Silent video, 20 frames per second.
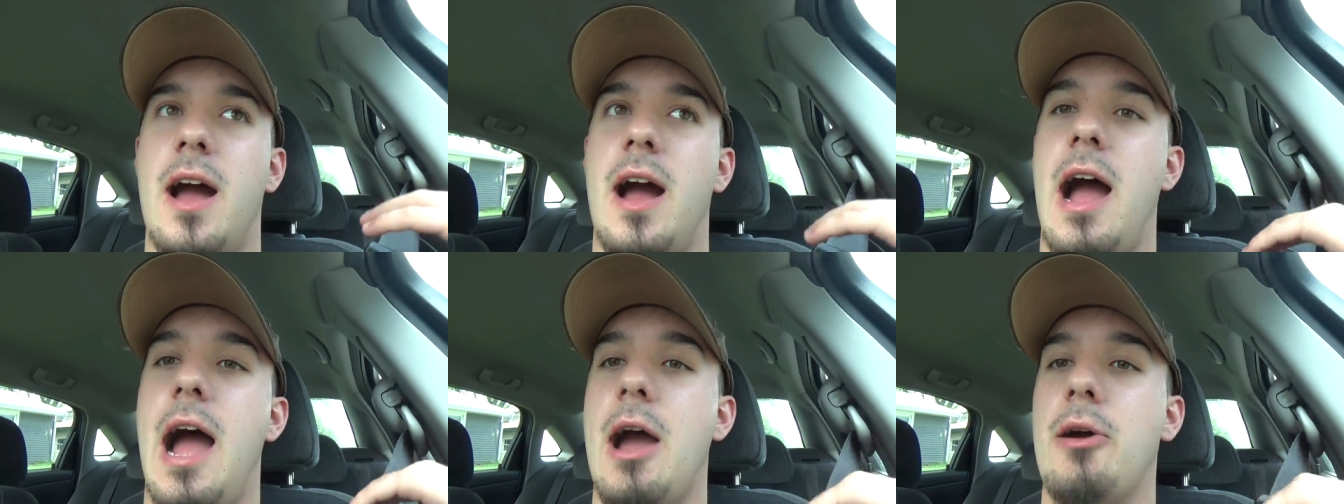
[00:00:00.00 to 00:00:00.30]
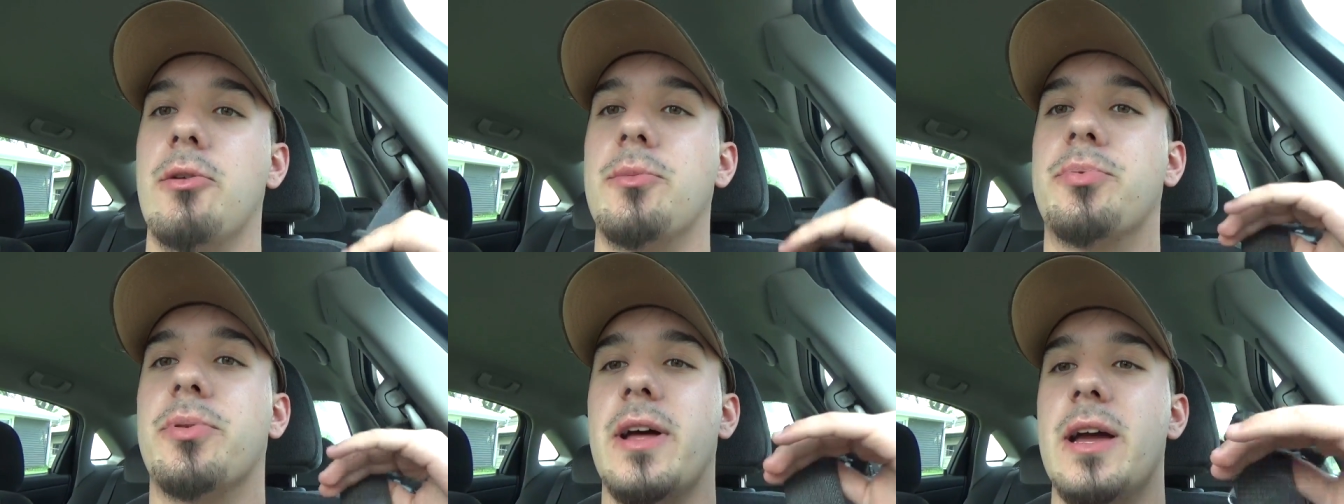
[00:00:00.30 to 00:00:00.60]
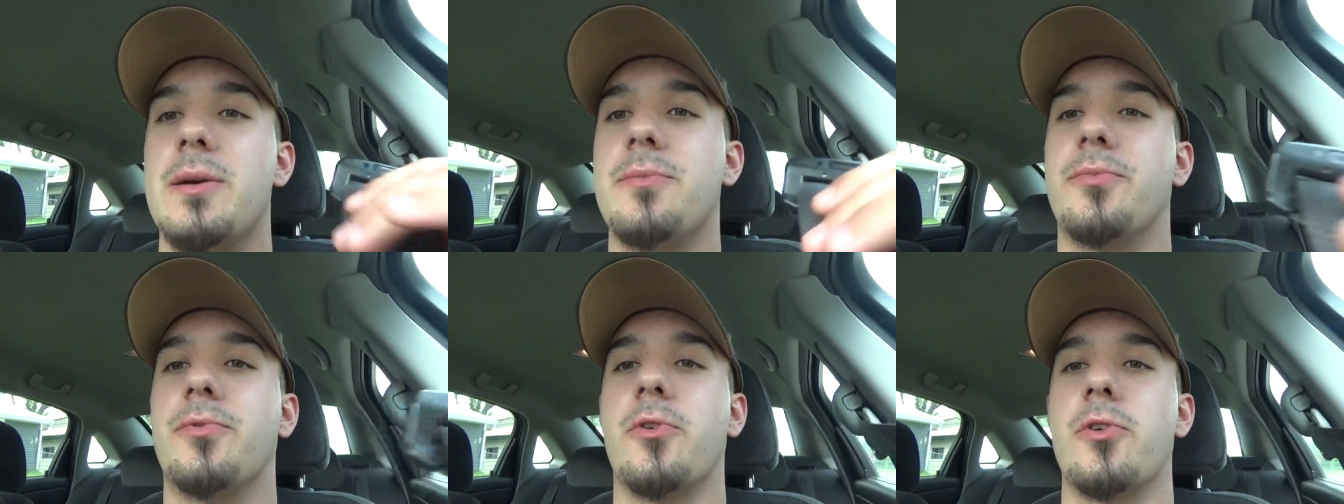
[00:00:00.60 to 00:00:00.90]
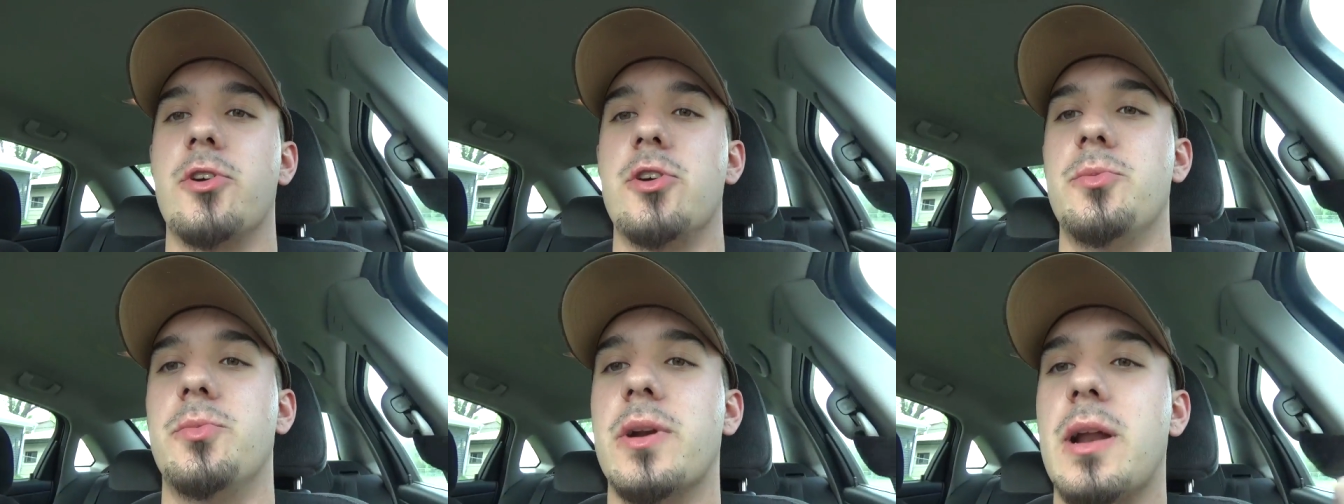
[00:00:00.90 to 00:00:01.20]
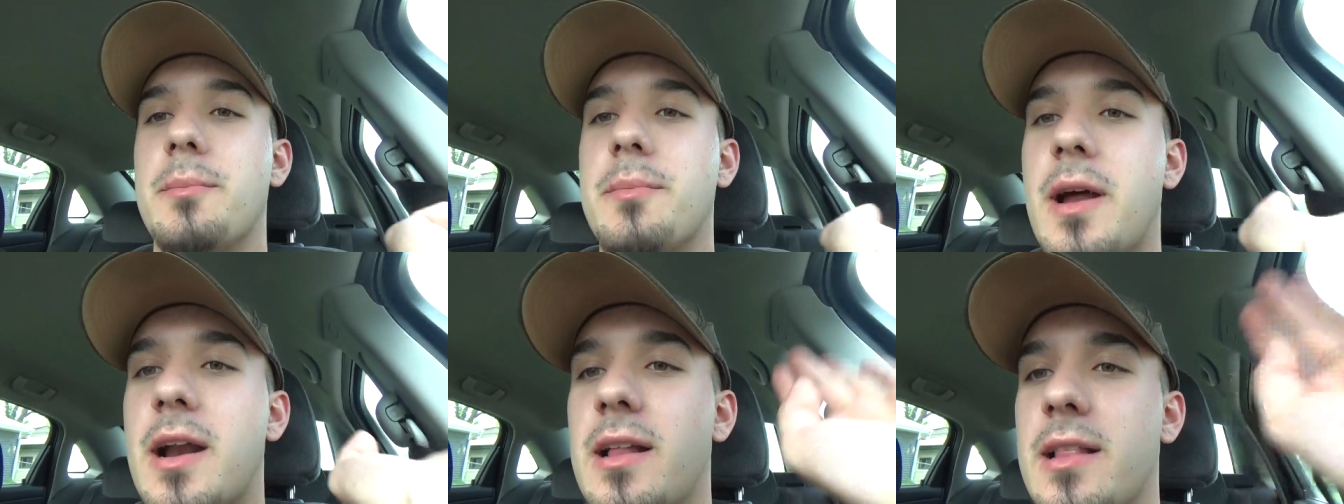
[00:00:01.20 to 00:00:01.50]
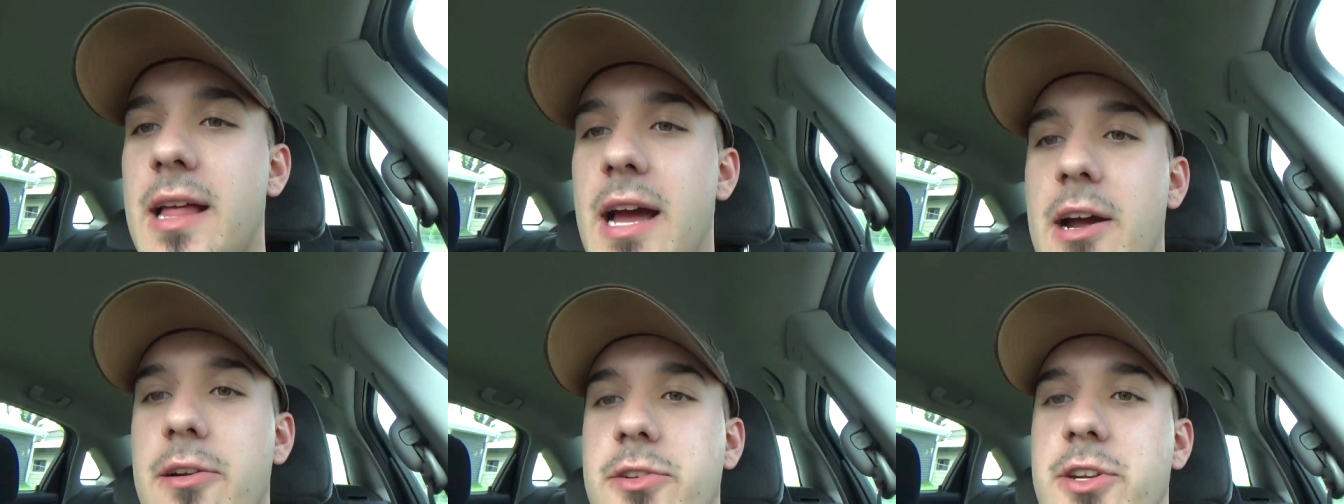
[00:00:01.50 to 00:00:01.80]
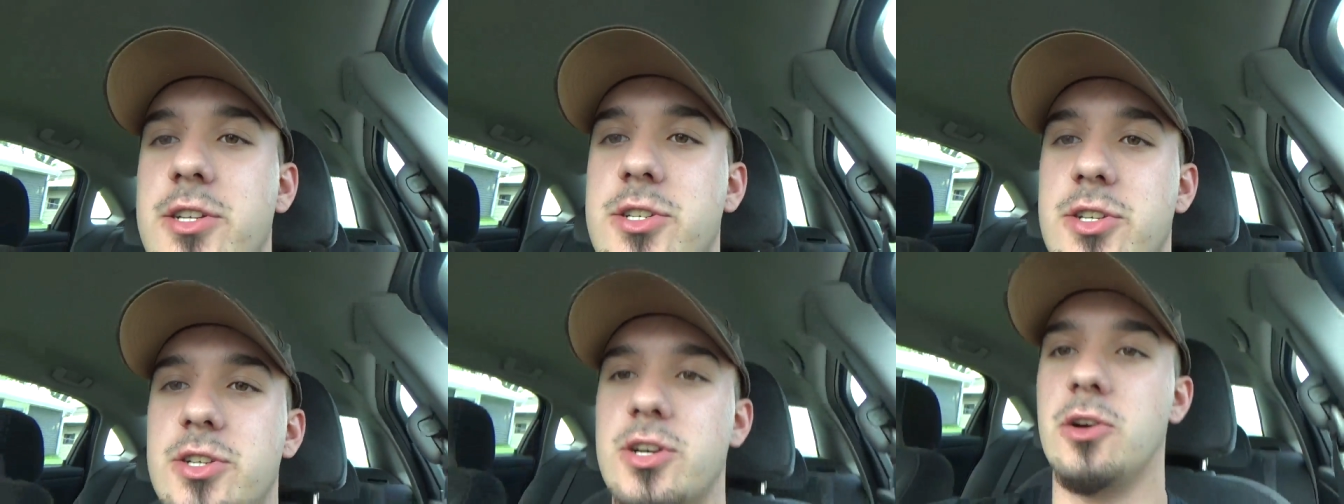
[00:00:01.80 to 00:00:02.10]
I would play them for you, but I'm not allowed
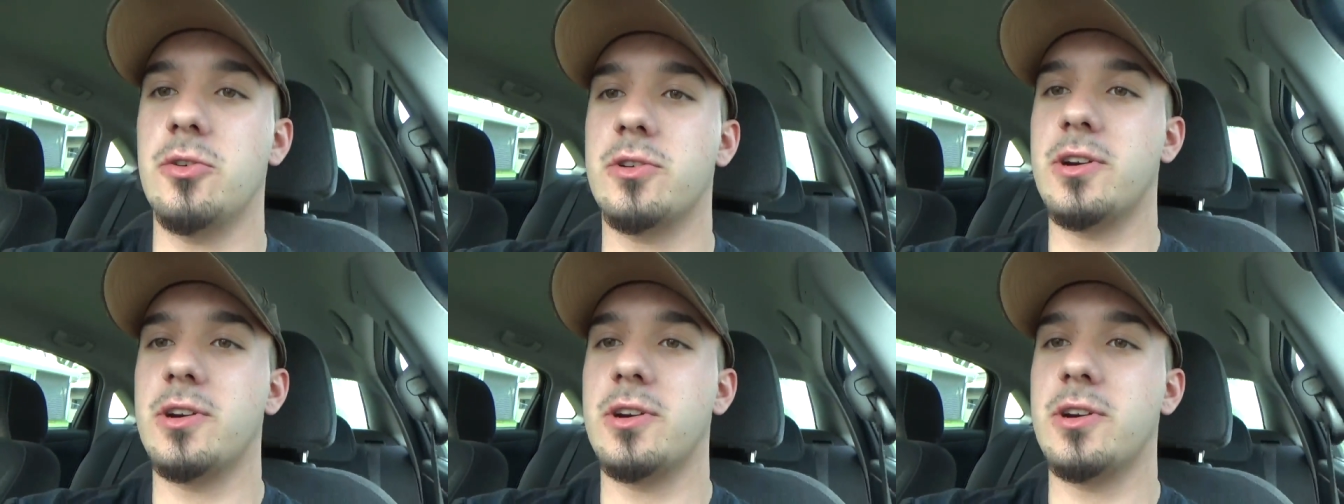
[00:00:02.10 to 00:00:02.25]
because you know